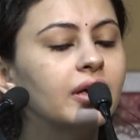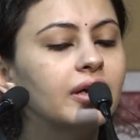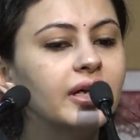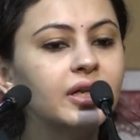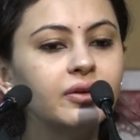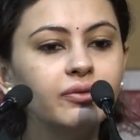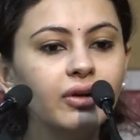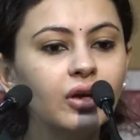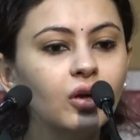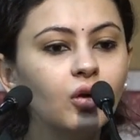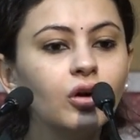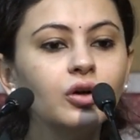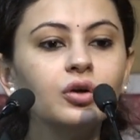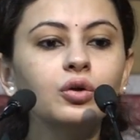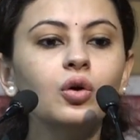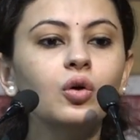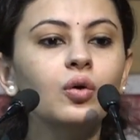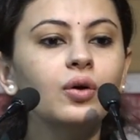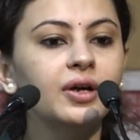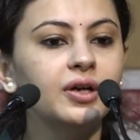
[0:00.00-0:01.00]
it will
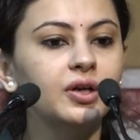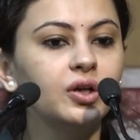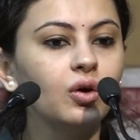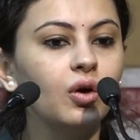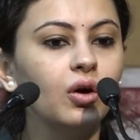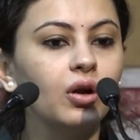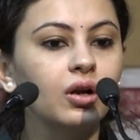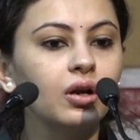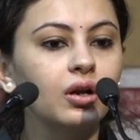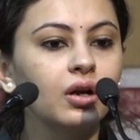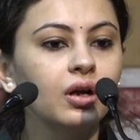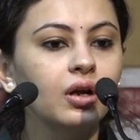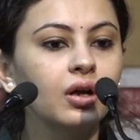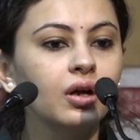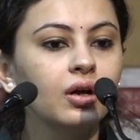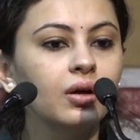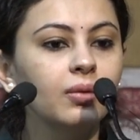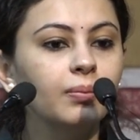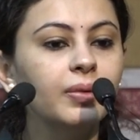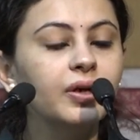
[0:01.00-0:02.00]
not go at all
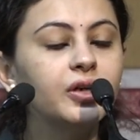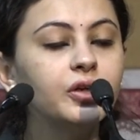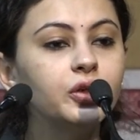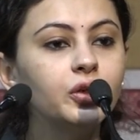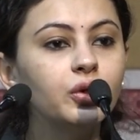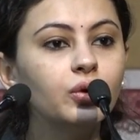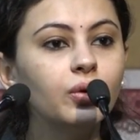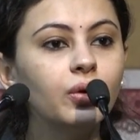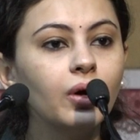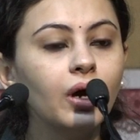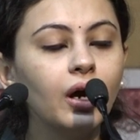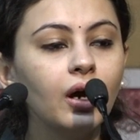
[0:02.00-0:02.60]
but you